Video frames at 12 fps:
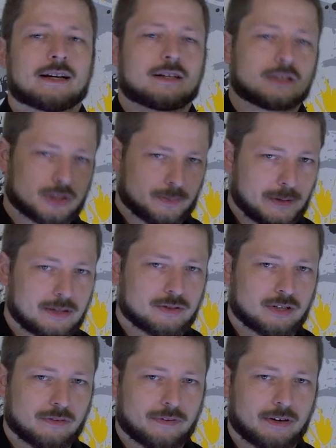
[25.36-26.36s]
a
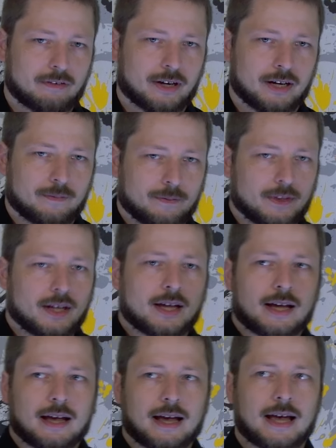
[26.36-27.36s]
conspiracy theory.
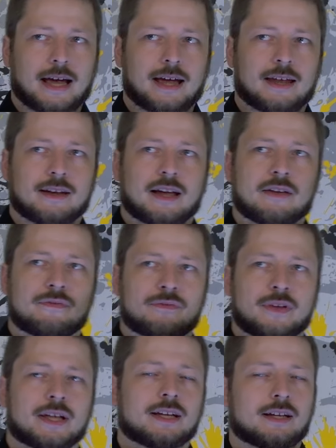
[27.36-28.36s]
And I
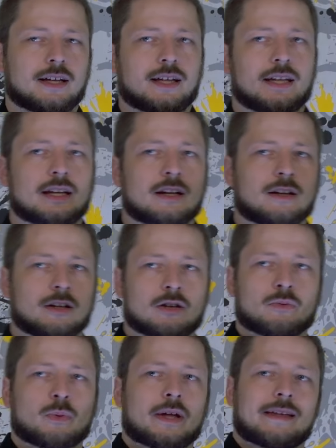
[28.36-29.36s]
think in a lot
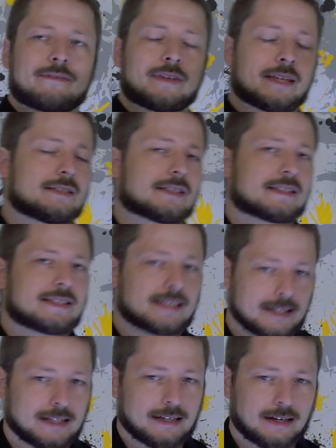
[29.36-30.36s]
of ways he
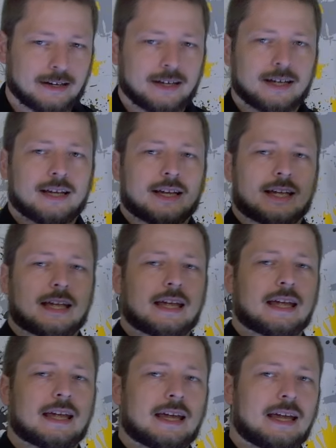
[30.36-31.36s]
succeeded
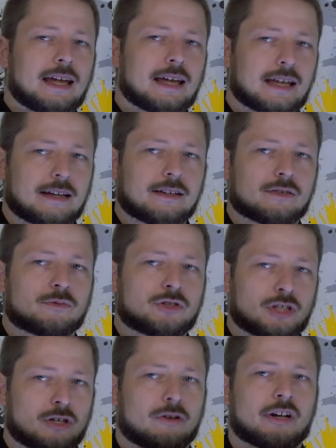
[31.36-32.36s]
in
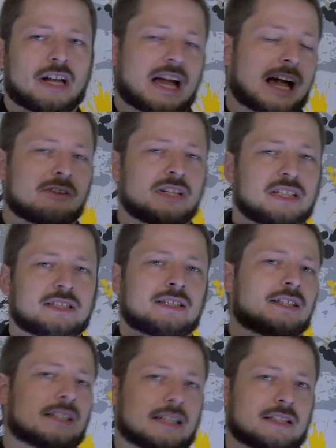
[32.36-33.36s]
showing how easy
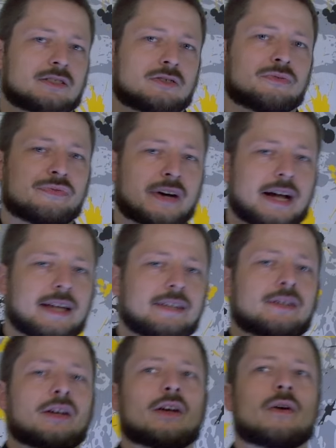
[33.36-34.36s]
it is to
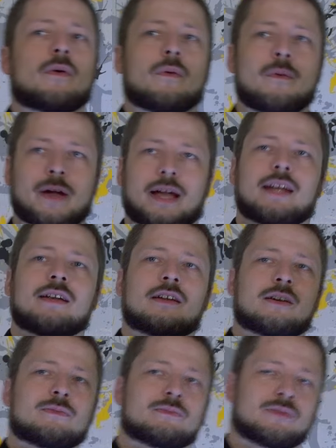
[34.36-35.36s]
find
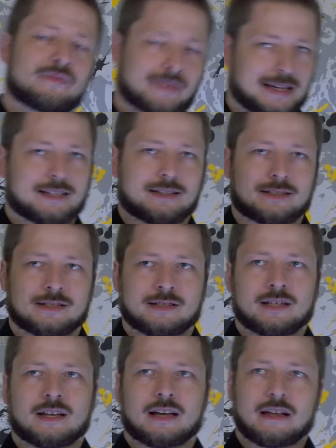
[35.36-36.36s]
random facts
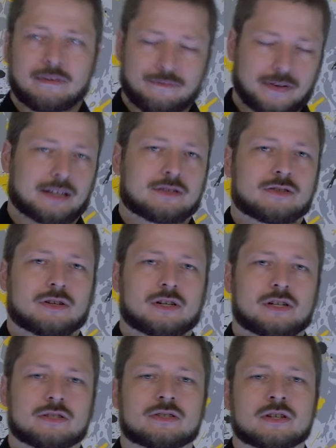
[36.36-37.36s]
and
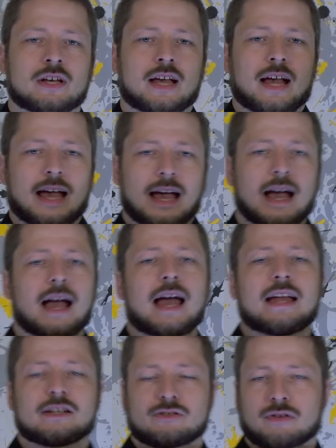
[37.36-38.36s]
factoids
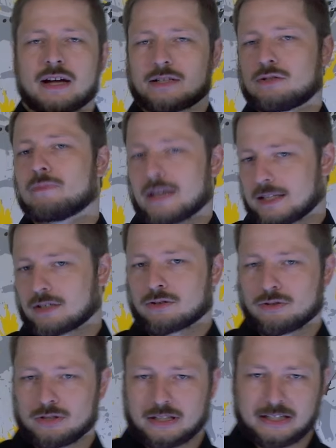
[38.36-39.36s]
and try to make a
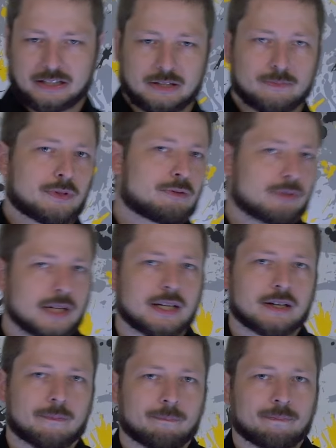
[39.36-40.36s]
correlation between them.